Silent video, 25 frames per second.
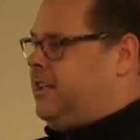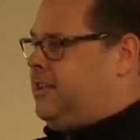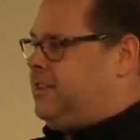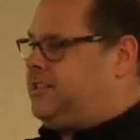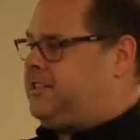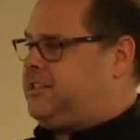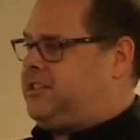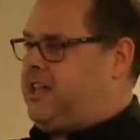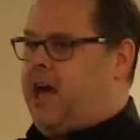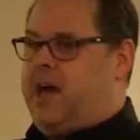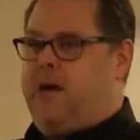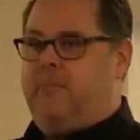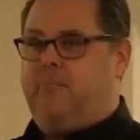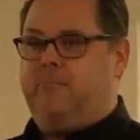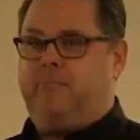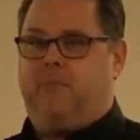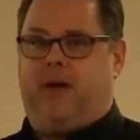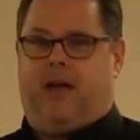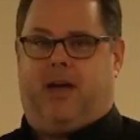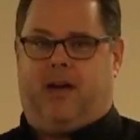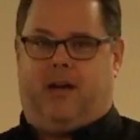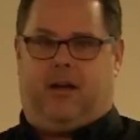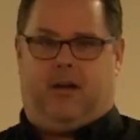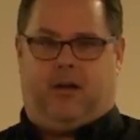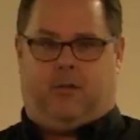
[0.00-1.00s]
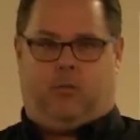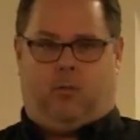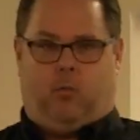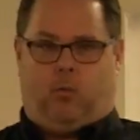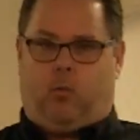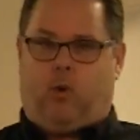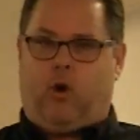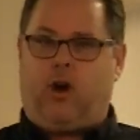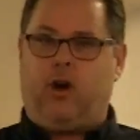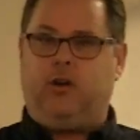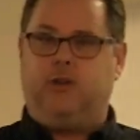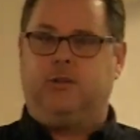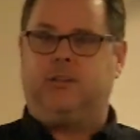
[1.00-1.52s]
some
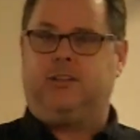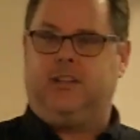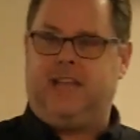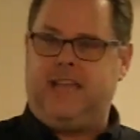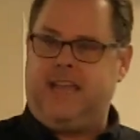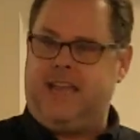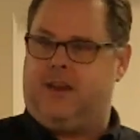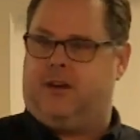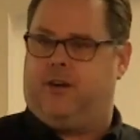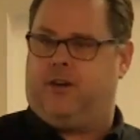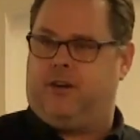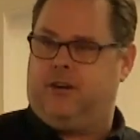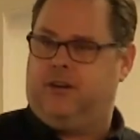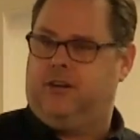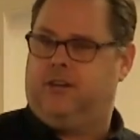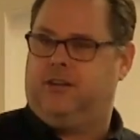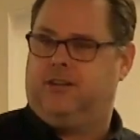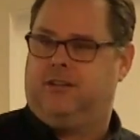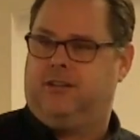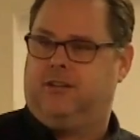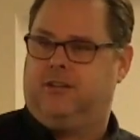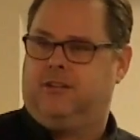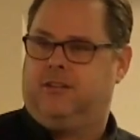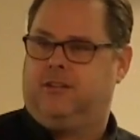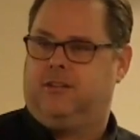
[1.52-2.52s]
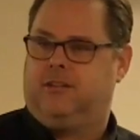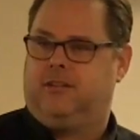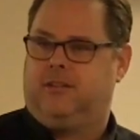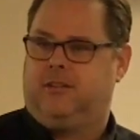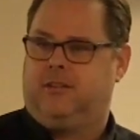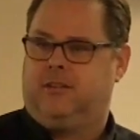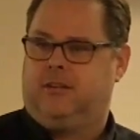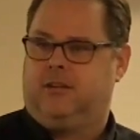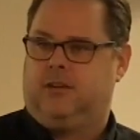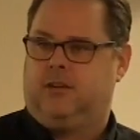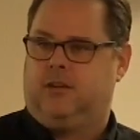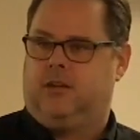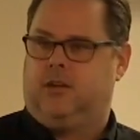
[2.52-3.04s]
world leader
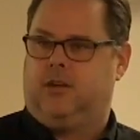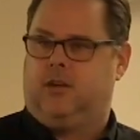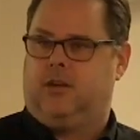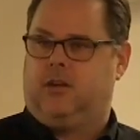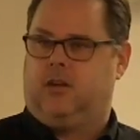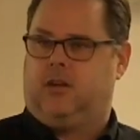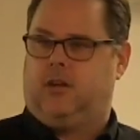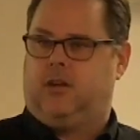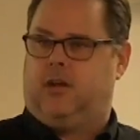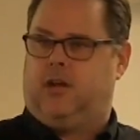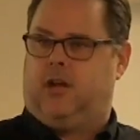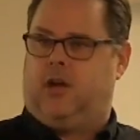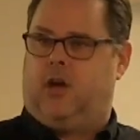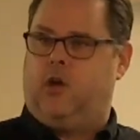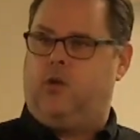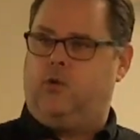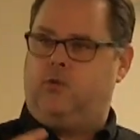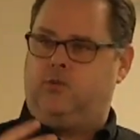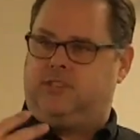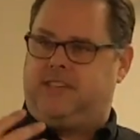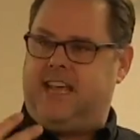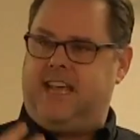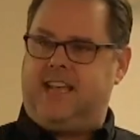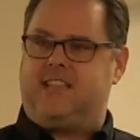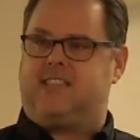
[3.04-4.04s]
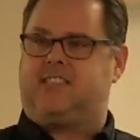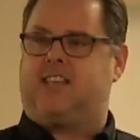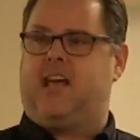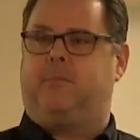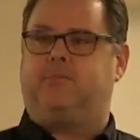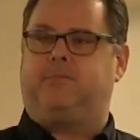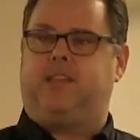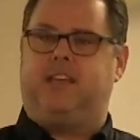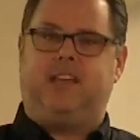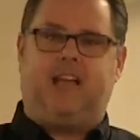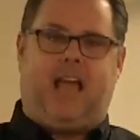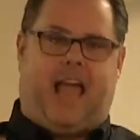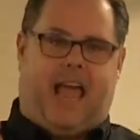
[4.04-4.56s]
who did
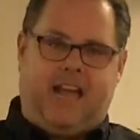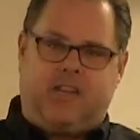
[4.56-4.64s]
something